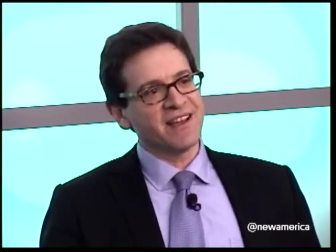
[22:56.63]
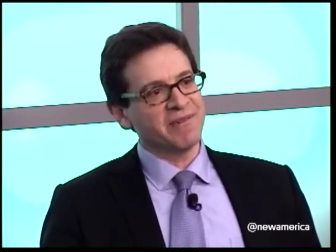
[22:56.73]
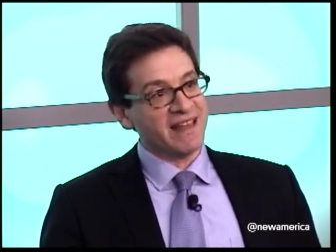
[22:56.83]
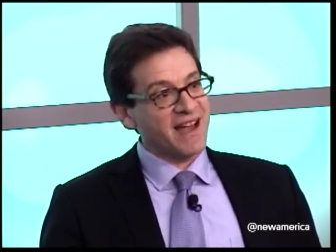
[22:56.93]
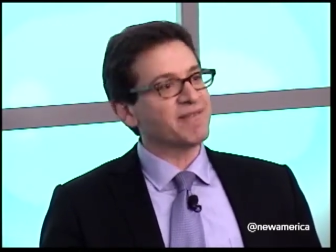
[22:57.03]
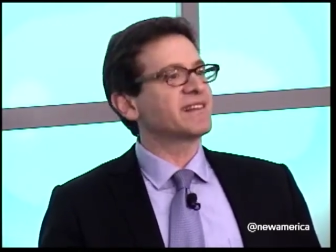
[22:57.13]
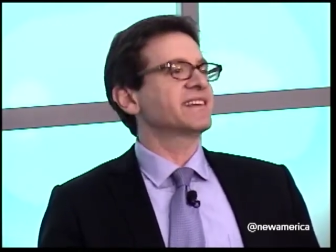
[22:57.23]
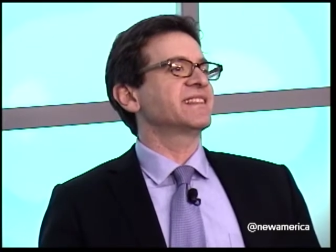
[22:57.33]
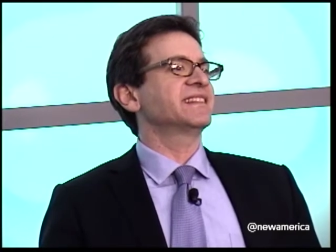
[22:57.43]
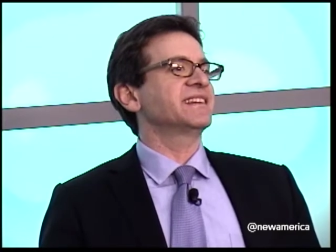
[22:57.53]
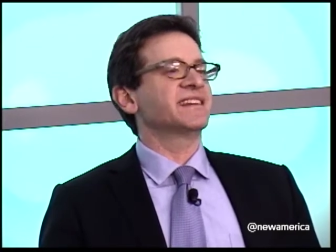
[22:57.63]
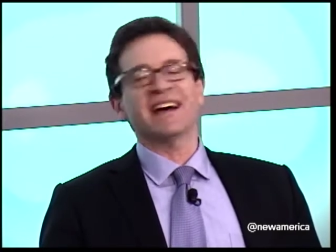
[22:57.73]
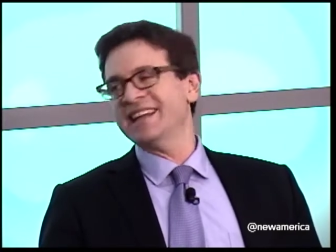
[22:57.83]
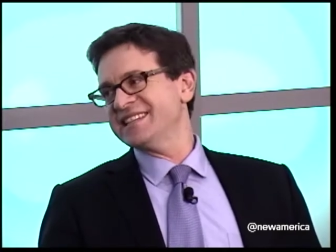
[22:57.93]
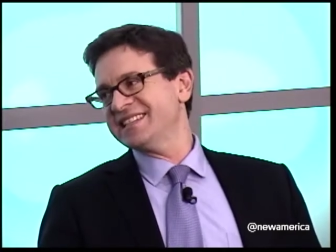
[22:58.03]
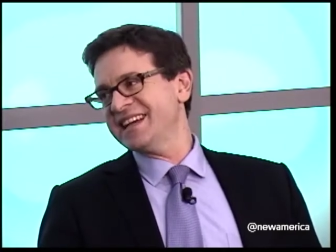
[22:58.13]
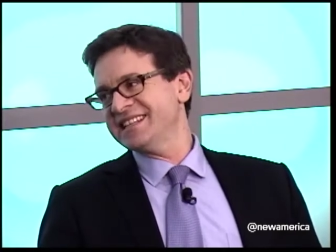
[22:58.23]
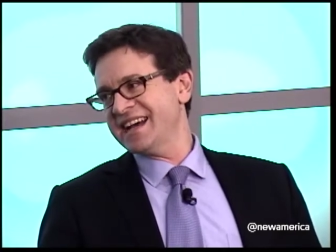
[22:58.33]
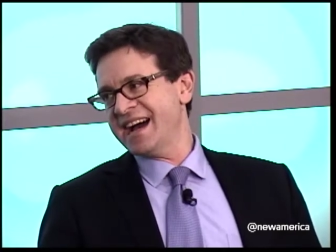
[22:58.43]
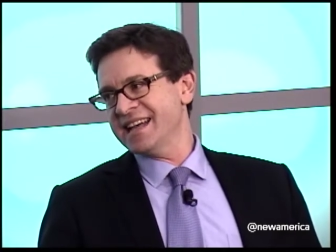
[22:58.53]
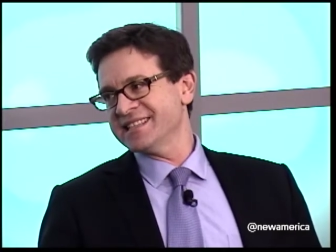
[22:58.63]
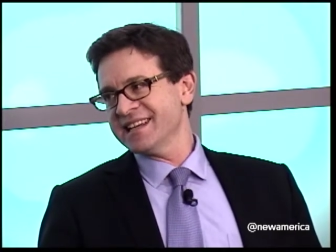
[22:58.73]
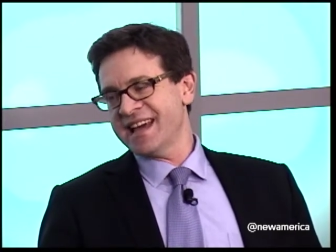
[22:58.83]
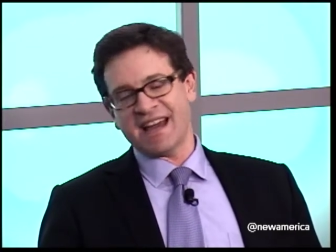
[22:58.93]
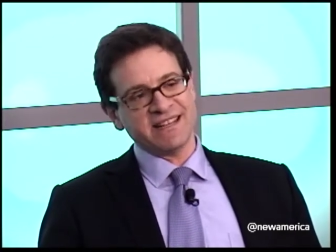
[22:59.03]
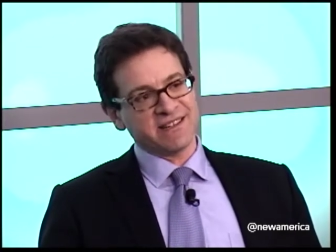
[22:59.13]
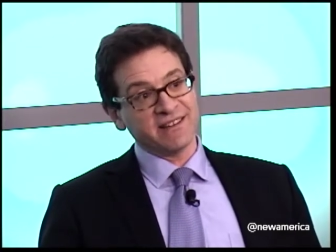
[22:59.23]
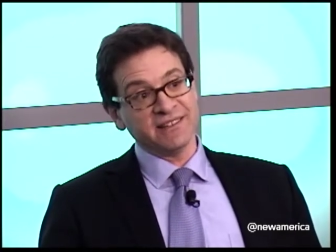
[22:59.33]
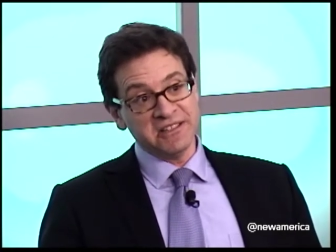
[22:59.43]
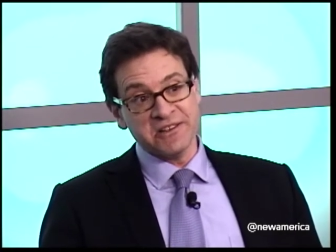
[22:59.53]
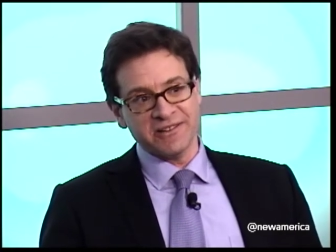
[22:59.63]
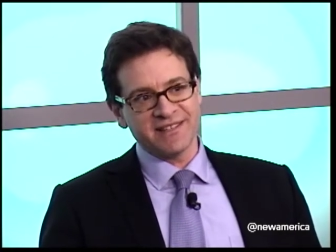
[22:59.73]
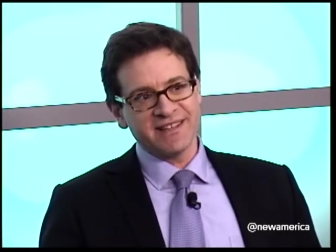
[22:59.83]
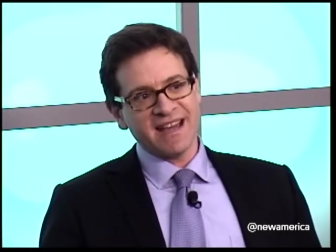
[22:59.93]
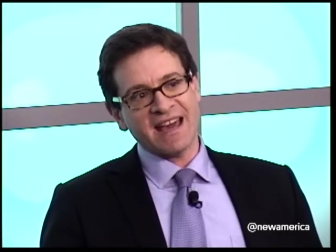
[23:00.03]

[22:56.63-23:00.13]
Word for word: with everything that the United States has, and he's going to lose.